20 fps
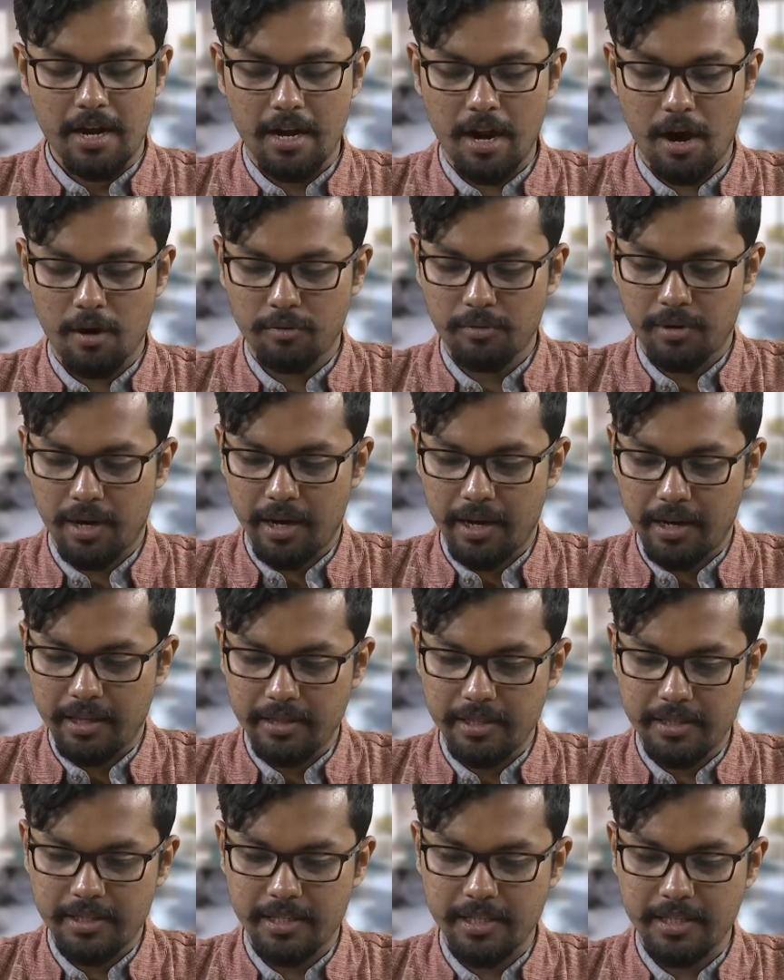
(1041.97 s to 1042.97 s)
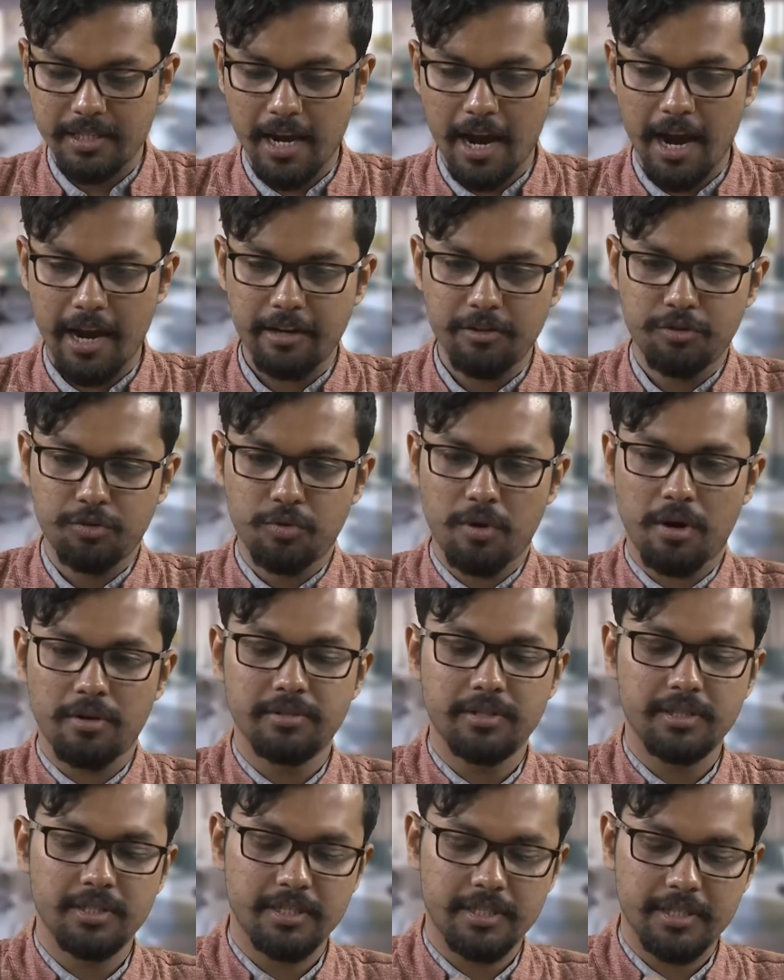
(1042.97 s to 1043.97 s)
Now in this design,
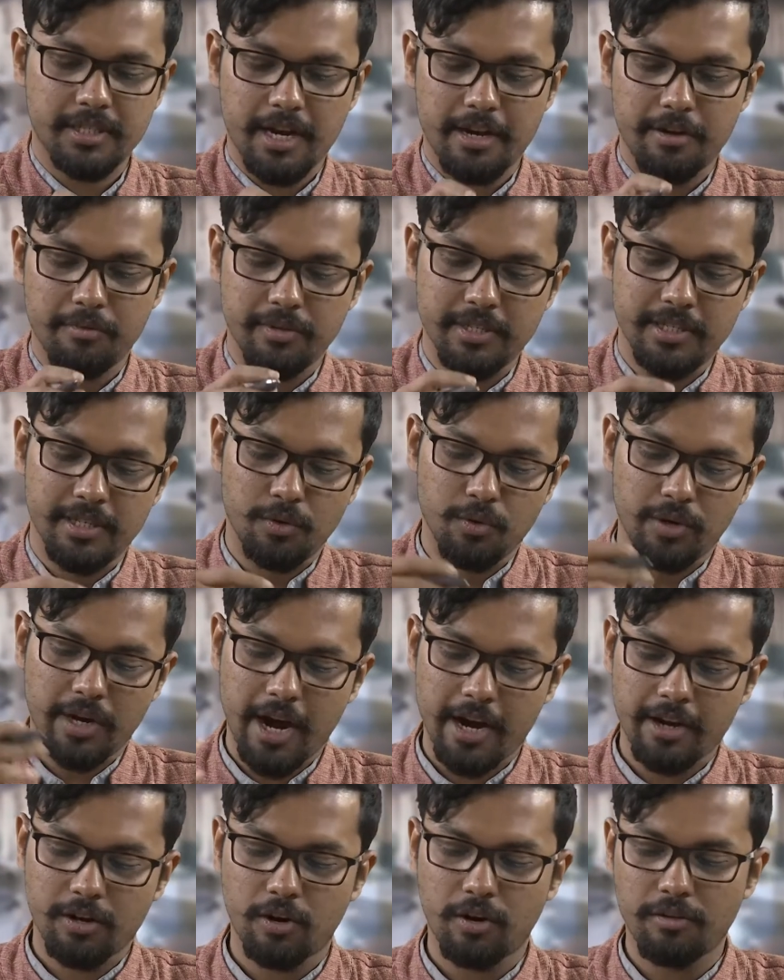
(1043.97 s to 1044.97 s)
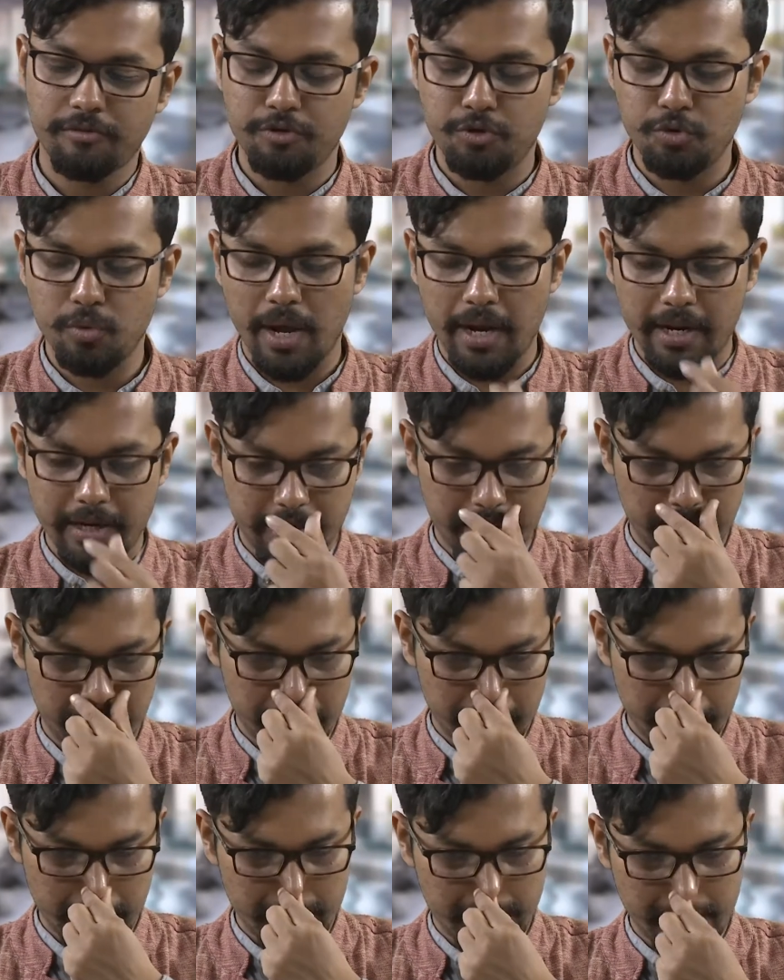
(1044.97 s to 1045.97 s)
throughout this design you will look at a lot of duality
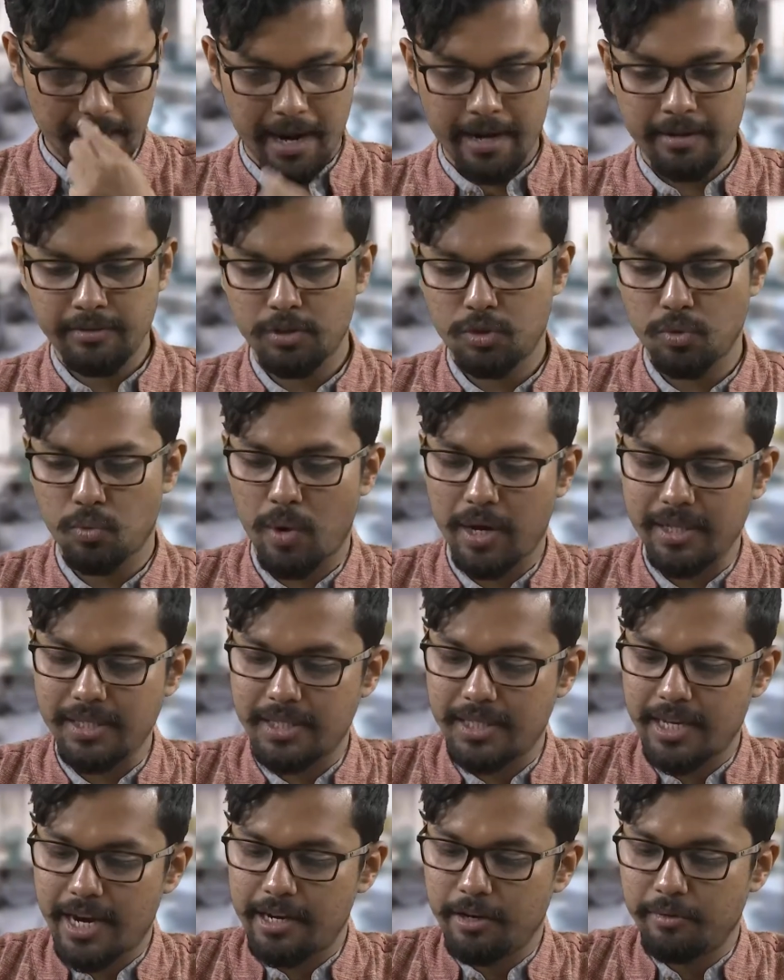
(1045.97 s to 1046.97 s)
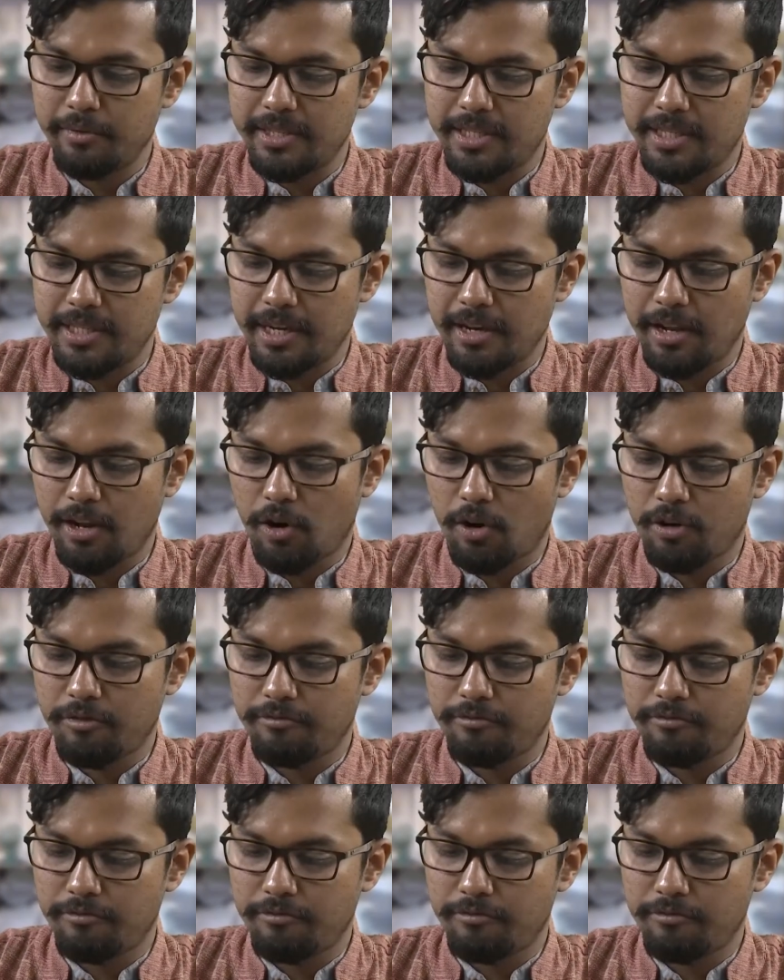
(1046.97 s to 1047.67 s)
in the design. So one side you will see a lot